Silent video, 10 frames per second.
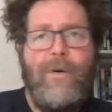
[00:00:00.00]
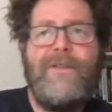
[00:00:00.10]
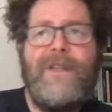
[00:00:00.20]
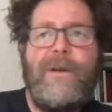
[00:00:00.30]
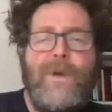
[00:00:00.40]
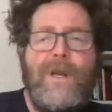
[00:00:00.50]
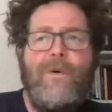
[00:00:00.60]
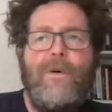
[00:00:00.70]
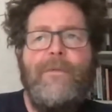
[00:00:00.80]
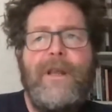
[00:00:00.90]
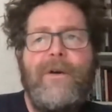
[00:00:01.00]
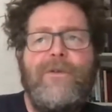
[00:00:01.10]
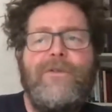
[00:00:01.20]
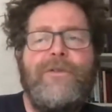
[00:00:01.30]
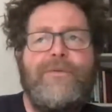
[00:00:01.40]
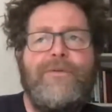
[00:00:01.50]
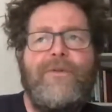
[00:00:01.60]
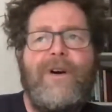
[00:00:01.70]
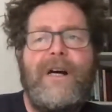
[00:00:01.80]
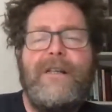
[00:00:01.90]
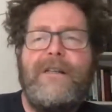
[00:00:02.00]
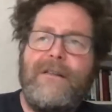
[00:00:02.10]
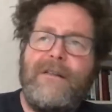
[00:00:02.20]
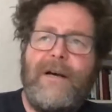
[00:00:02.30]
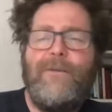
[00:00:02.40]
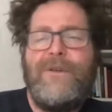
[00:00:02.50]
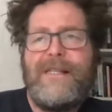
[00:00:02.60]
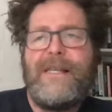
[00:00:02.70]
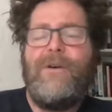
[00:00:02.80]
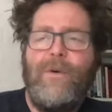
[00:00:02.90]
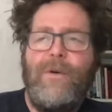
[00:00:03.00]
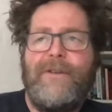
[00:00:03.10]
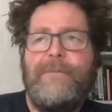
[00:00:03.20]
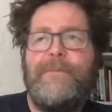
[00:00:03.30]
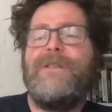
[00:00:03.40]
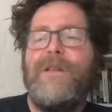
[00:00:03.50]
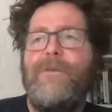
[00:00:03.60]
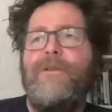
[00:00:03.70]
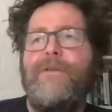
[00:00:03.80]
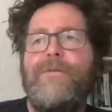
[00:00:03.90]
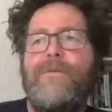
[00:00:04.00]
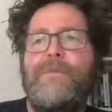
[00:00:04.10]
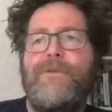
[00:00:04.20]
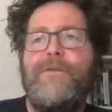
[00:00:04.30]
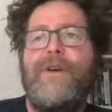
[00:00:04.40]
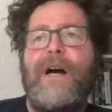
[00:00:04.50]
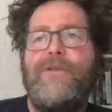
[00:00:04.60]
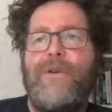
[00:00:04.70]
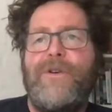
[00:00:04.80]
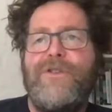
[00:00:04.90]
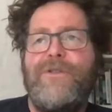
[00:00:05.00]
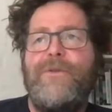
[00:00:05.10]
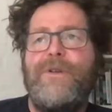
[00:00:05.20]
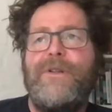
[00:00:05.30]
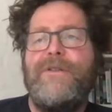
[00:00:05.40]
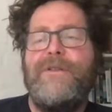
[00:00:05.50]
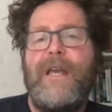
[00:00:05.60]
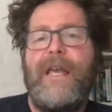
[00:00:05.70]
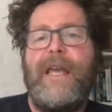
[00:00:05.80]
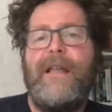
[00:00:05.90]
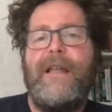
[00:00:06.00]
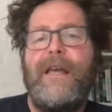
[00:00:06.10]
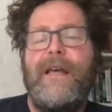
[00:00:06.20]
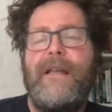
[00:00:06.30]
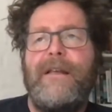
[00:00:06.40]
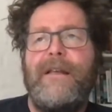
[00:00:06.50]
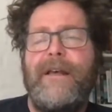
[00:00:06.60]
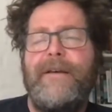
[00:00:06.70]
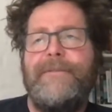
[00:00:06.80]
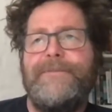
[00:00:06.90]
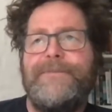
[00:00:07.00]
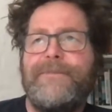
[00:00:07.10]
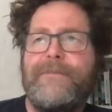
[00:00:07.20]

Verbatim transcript: All of that we normally also provide, I wouldn't say all of it, some of it we provide to our students and, and um,